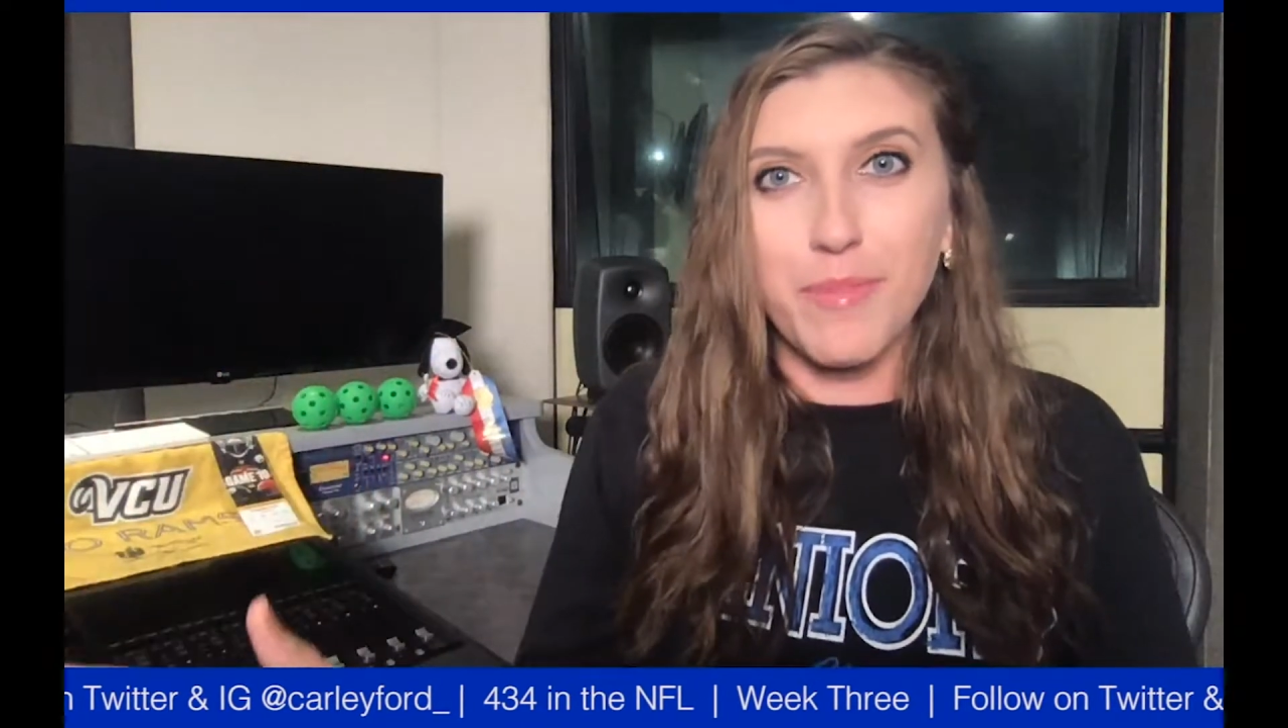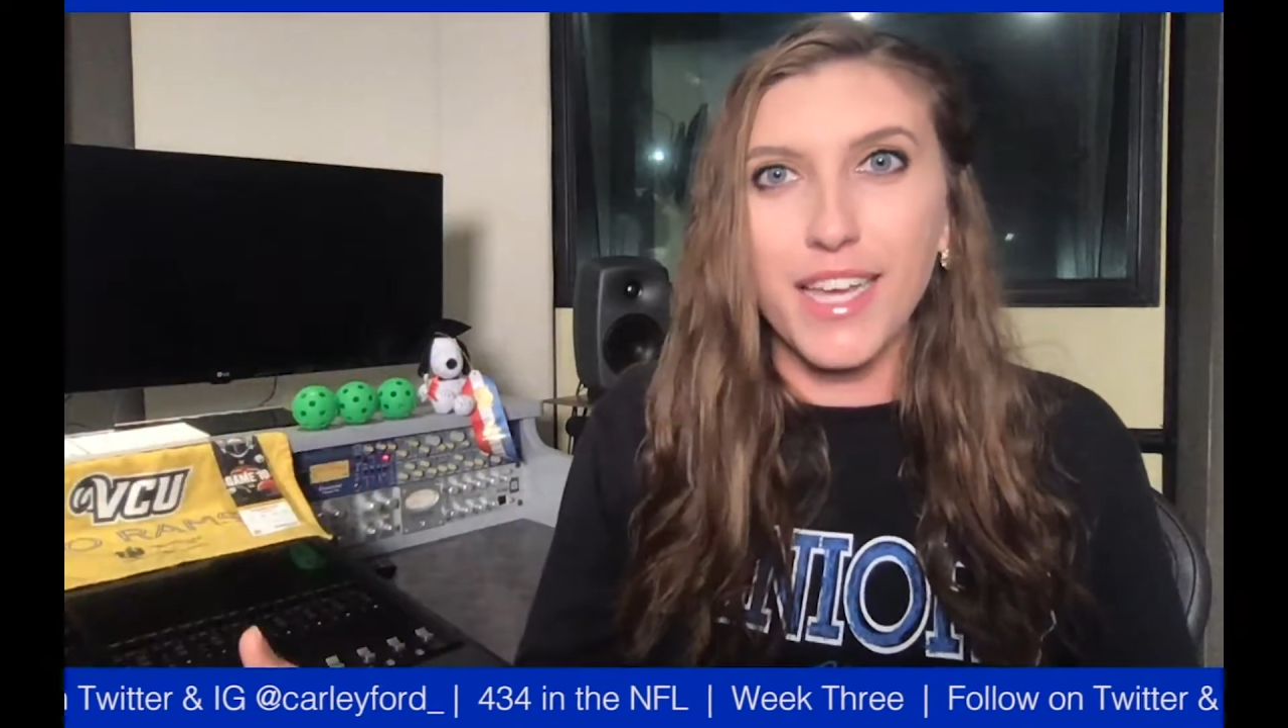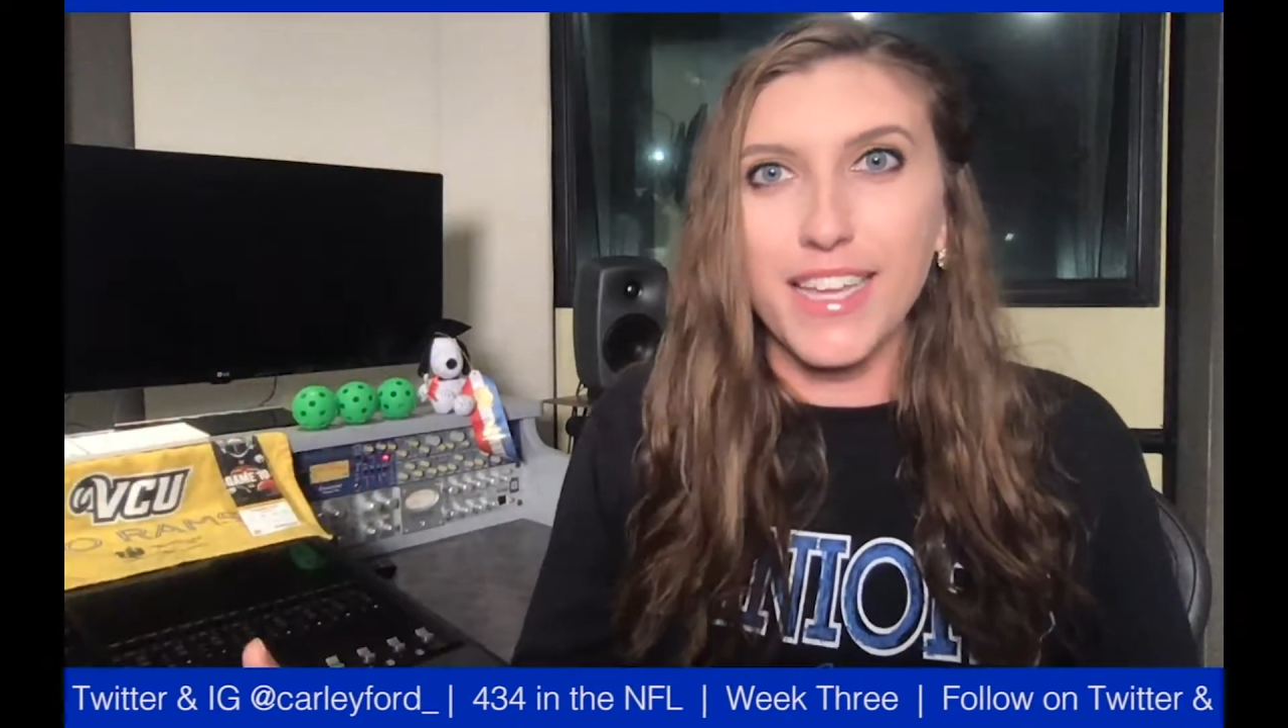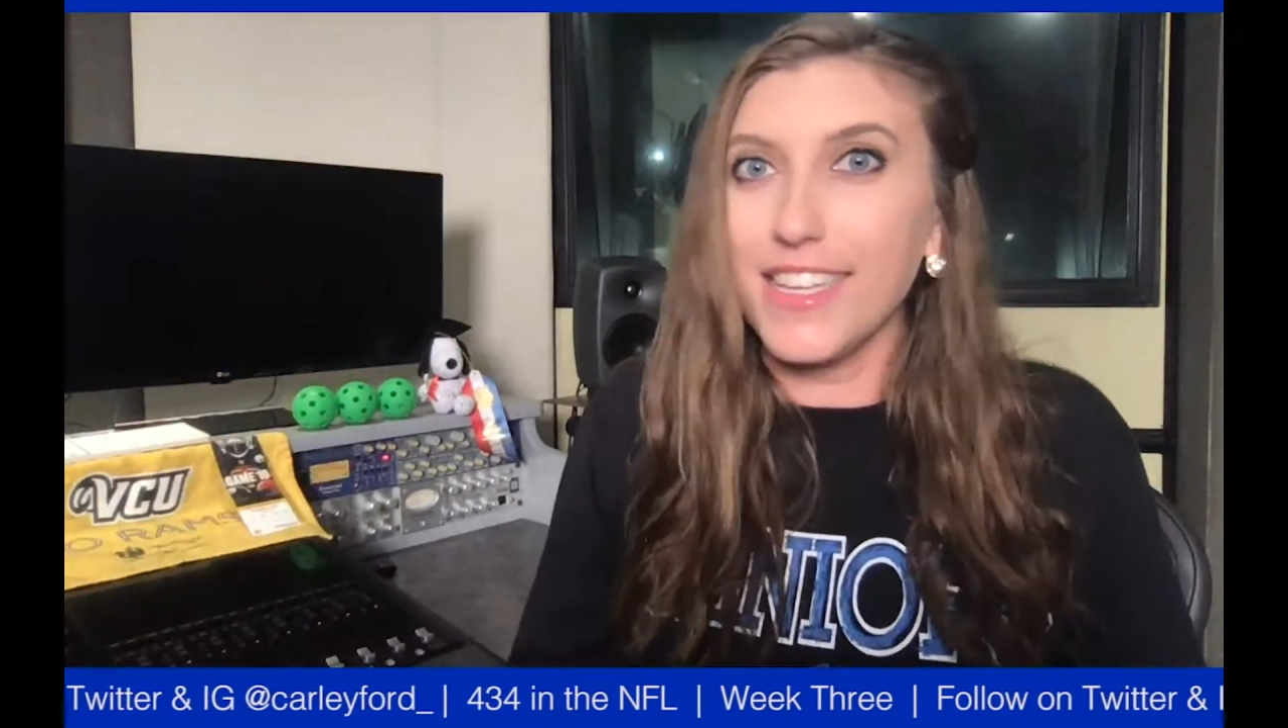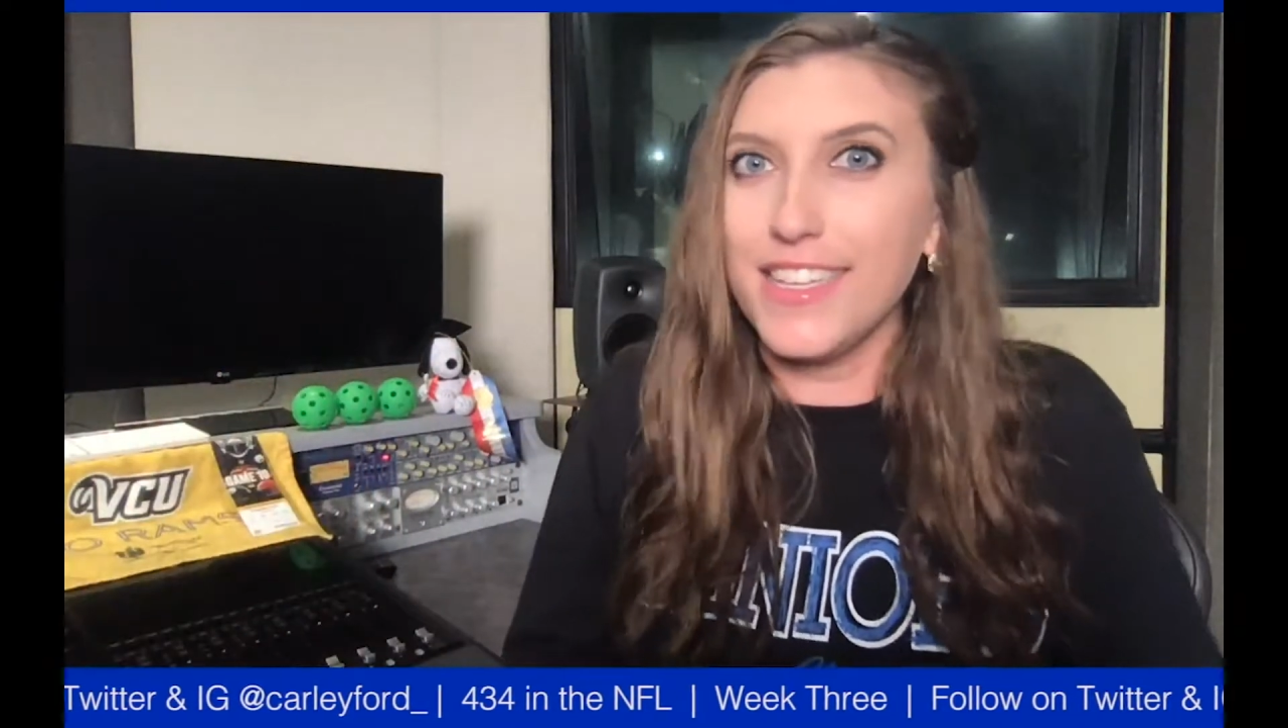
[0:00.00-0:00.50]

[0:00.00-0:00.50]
But,